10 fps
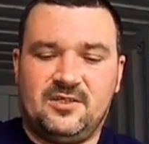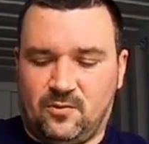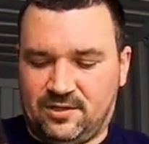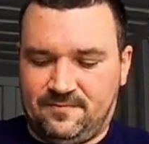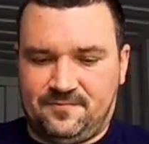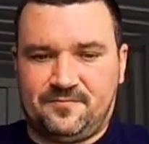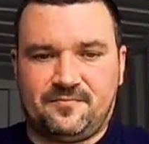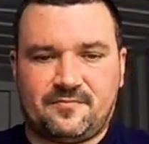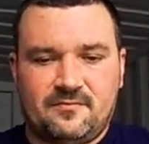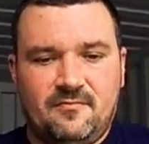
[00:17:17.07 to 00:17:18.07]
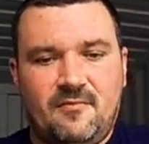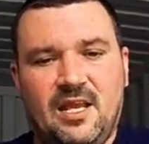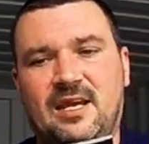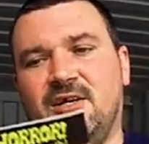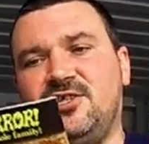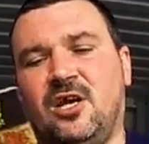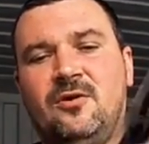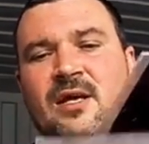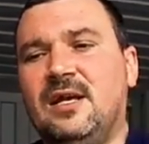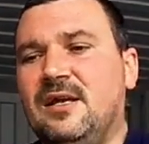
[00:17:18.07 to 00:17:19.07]
This one here.
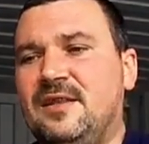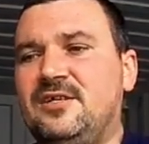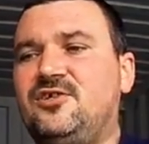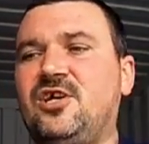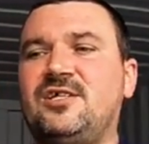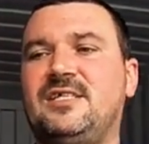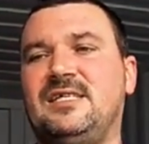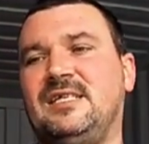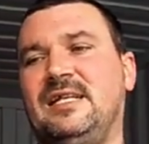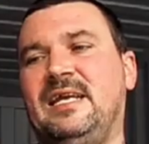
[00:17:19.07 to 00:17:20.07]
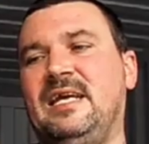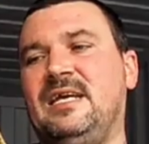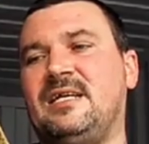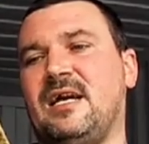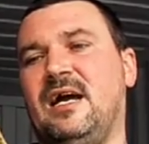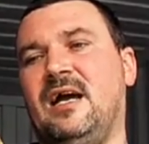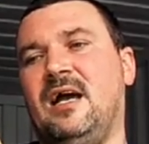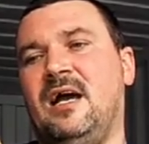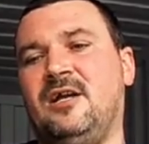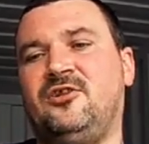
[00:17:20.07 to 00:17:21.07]
So this Justice League
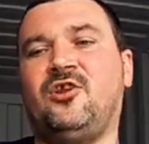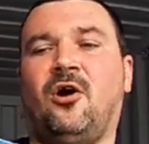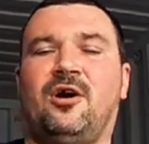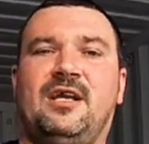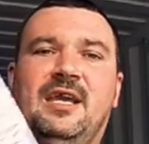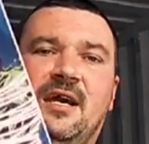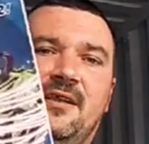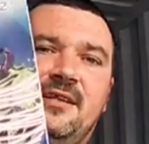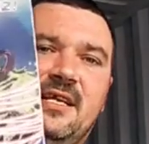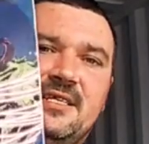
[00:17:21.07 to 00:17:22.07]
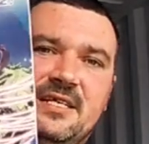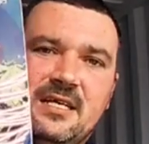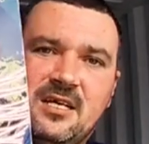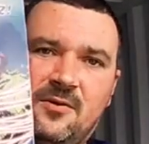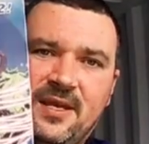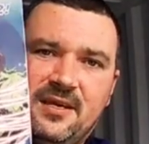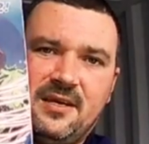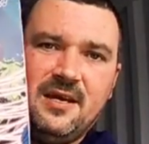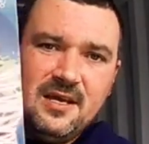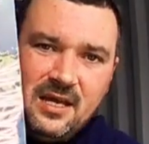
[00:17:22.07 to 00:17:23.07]
Dark here, the DC comic.
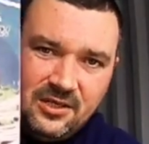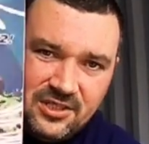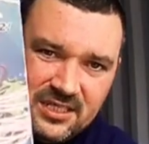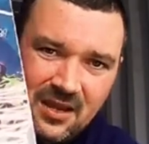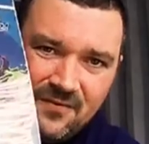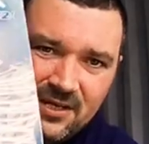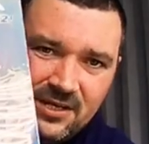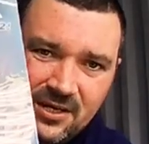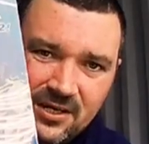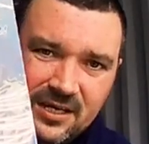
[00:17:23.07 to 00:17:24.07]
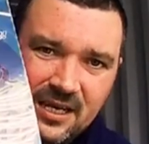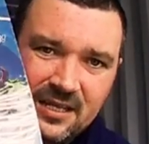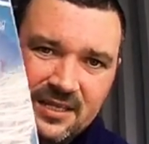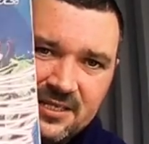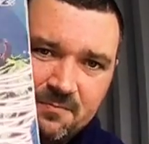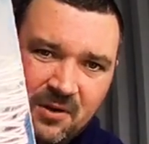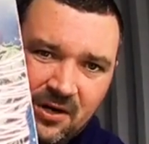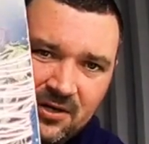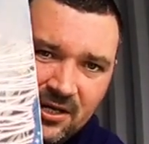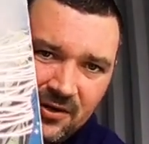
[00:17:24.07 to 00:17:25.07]
I just have a look at this
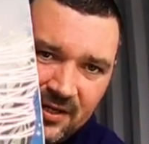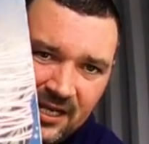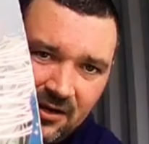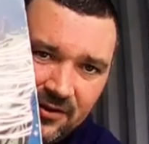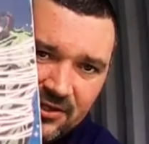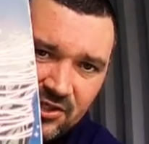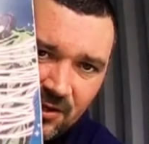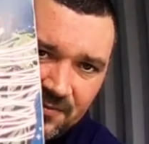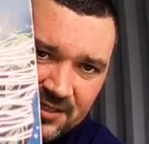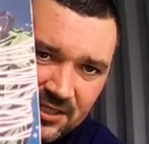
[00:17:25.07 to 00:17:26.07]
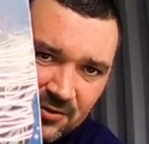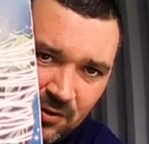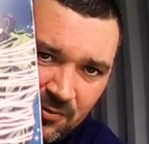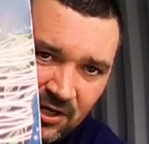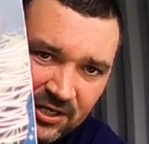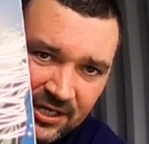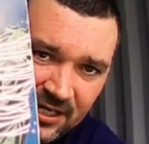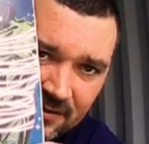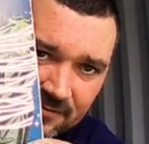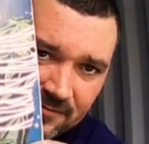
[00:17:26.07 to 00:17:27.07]
barcode here at the top. This is the one we're
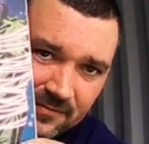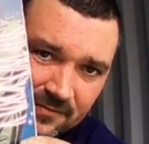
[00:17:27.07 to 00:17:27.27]
looking at.